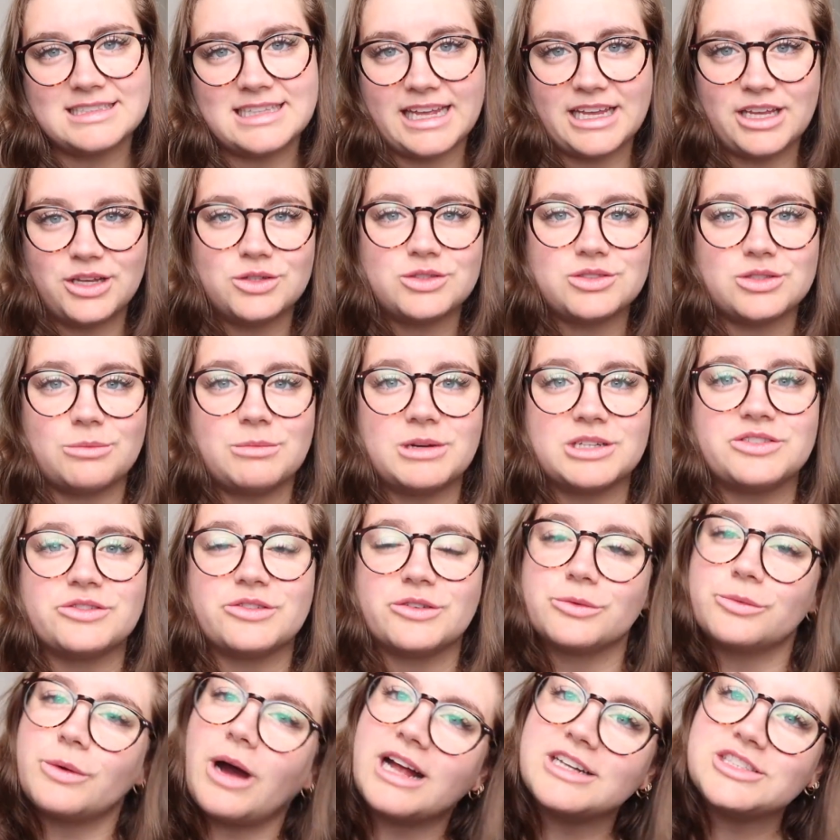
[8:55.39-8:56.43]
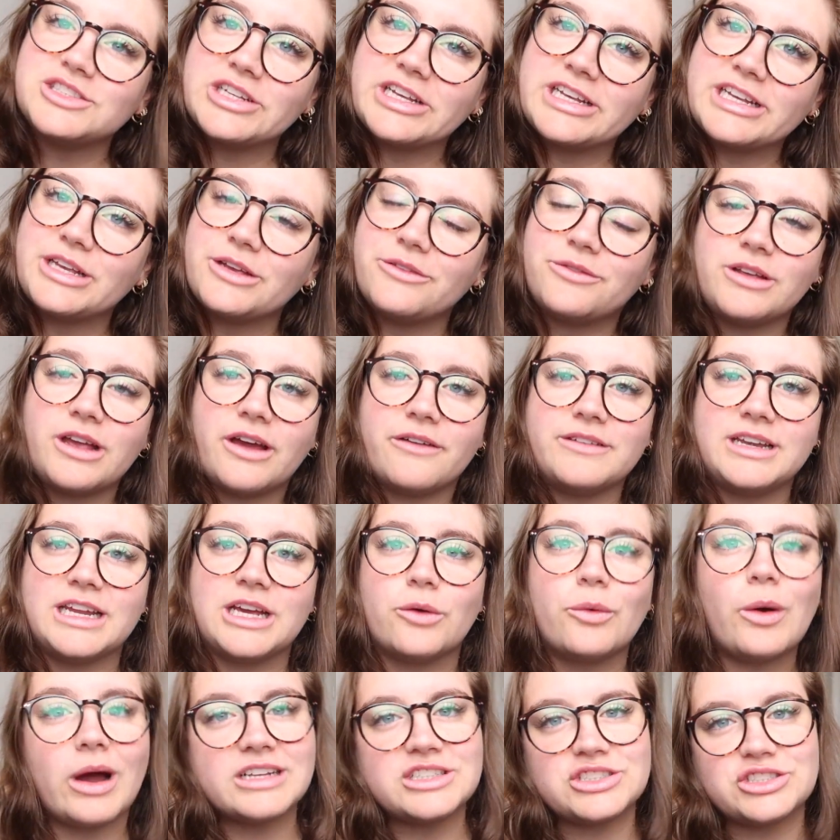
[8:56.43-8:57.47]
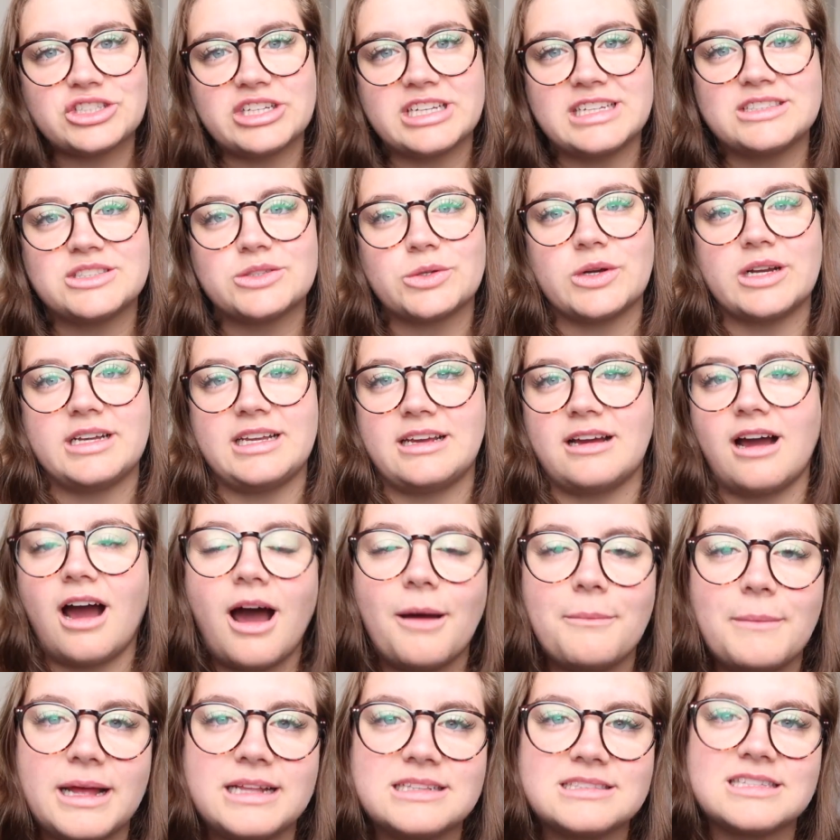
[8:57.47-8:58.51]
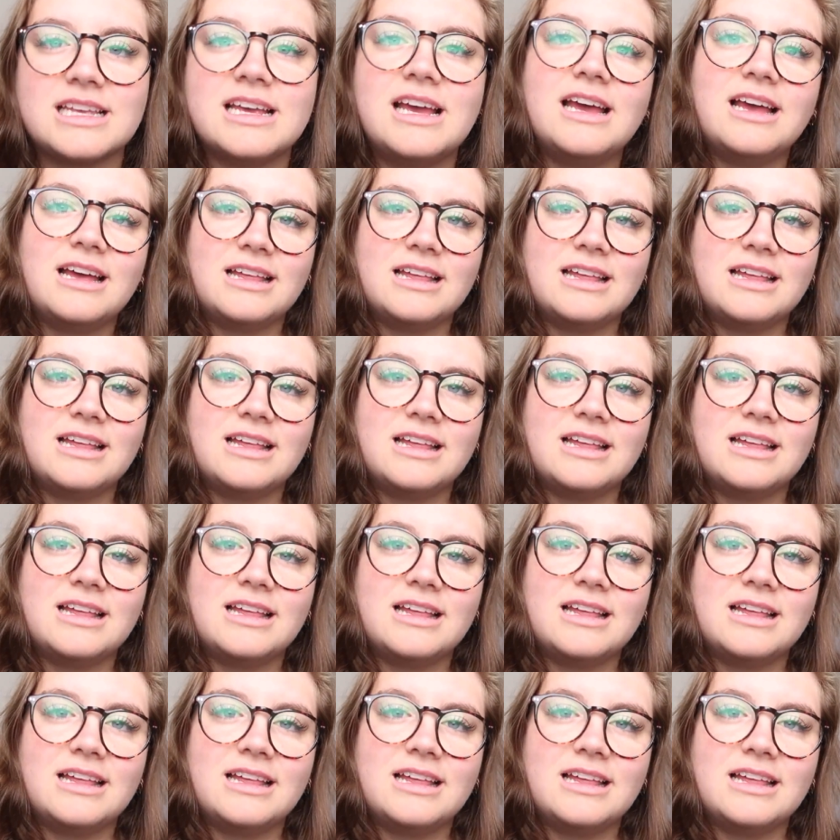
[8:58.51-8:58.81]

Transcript: Thank you so much for watching. If you have any questions or any comments,